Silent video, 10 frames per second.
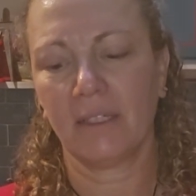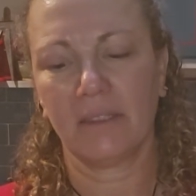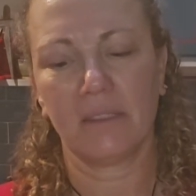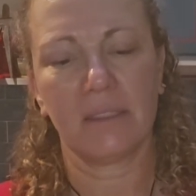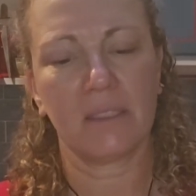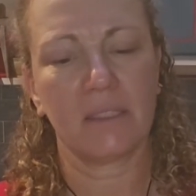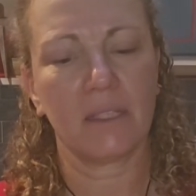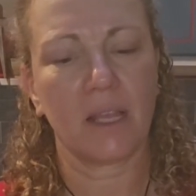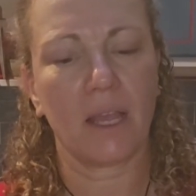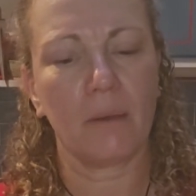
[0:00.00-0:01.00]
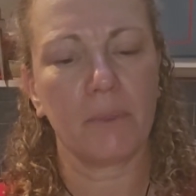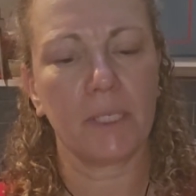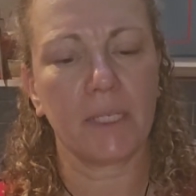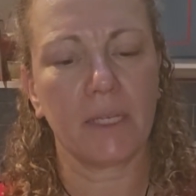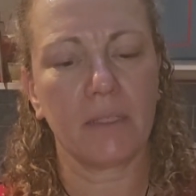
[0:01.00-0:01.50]
this is an
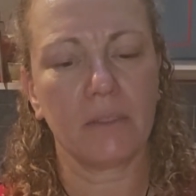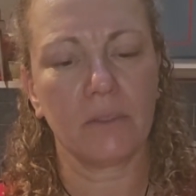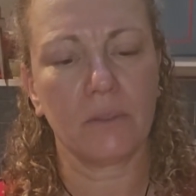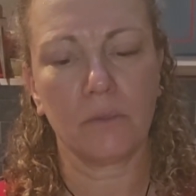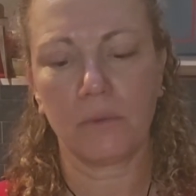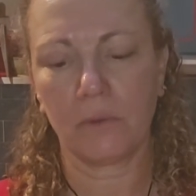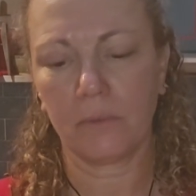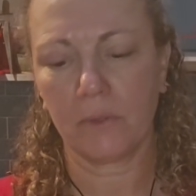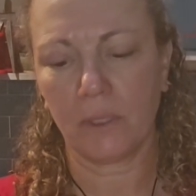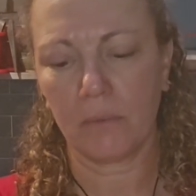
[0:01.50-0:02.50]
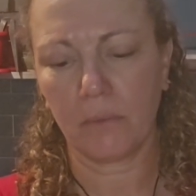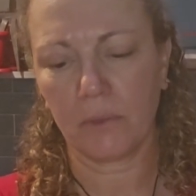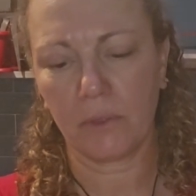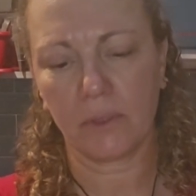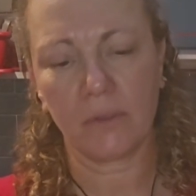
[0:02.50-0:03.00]
applicator
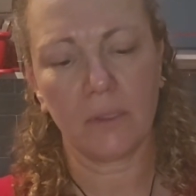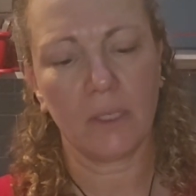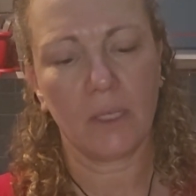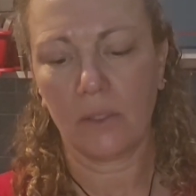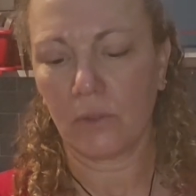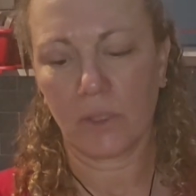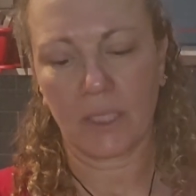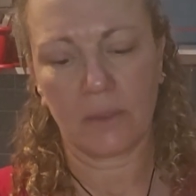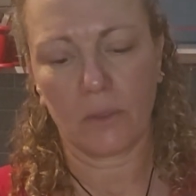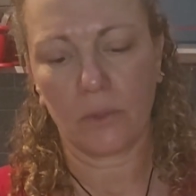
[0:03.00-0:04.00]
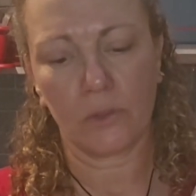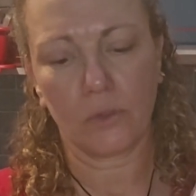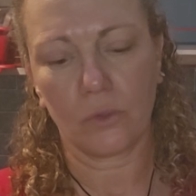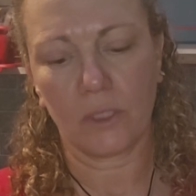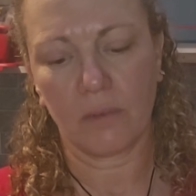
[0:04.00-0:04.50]
tampon. You can
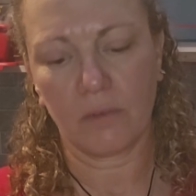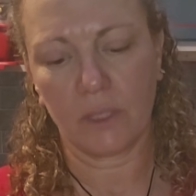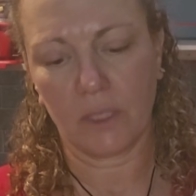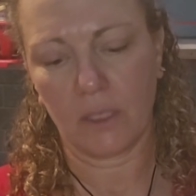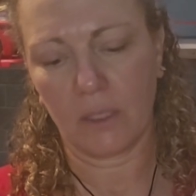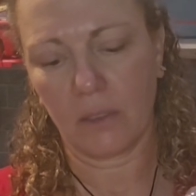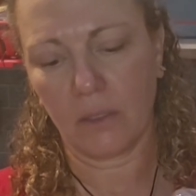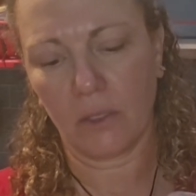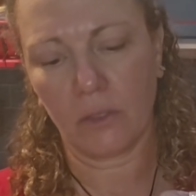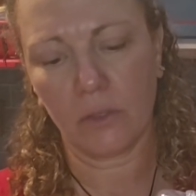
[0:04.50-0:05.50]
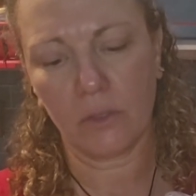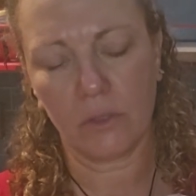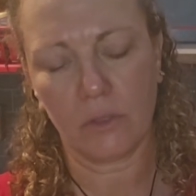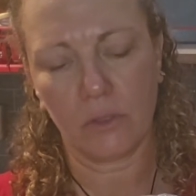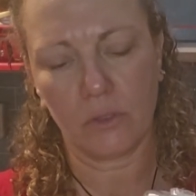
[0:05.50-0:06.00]
also give the girls,
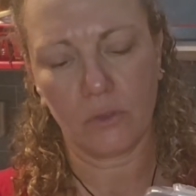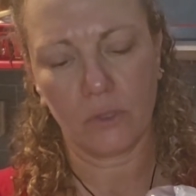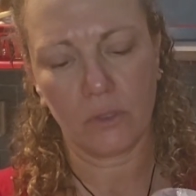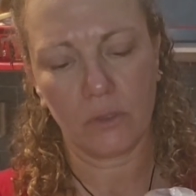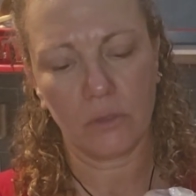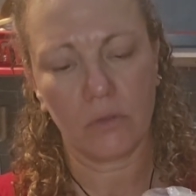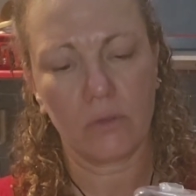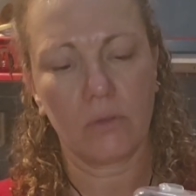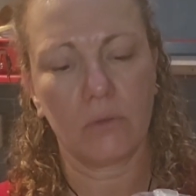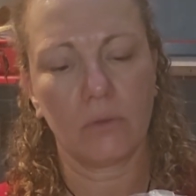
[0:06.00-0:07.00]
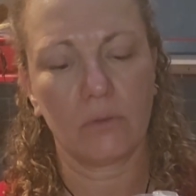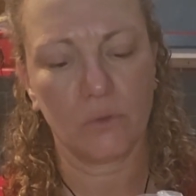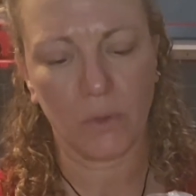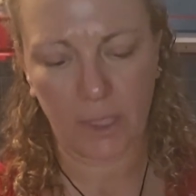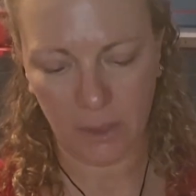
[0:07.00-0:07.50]
the students, to
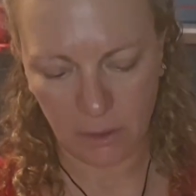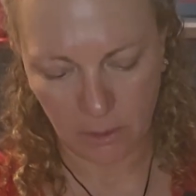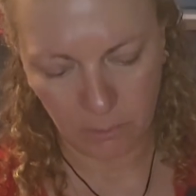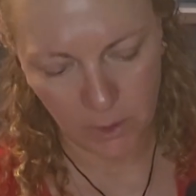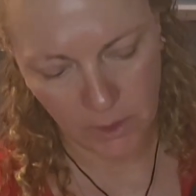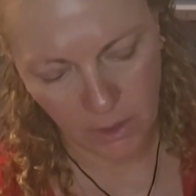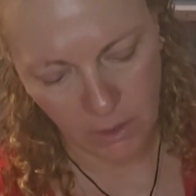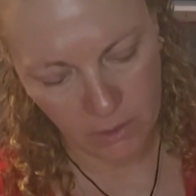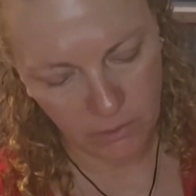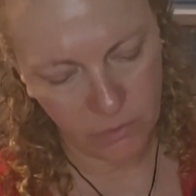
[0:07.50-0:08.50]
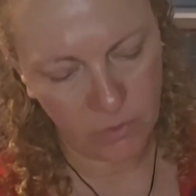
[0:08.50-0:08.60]
try it themselves.